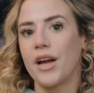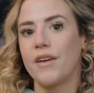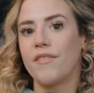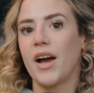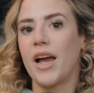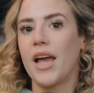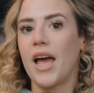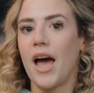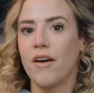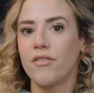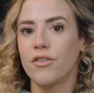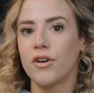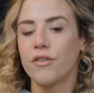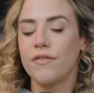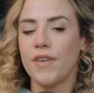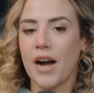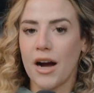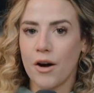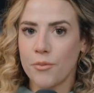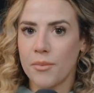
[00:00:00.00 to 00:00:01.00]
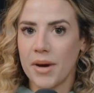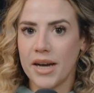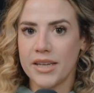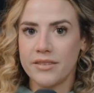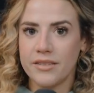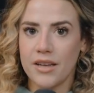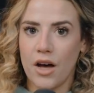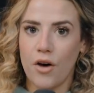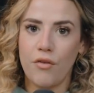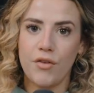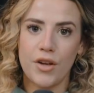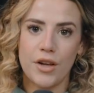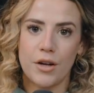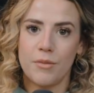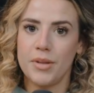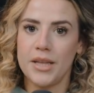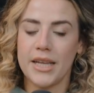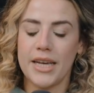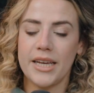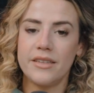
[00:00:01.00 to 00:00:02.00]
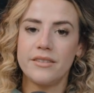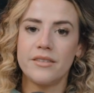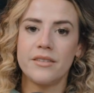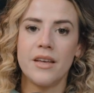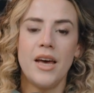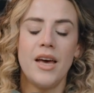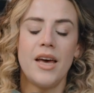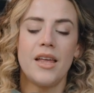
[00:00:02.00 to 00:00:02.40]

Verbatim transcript: If I ever found myself in a place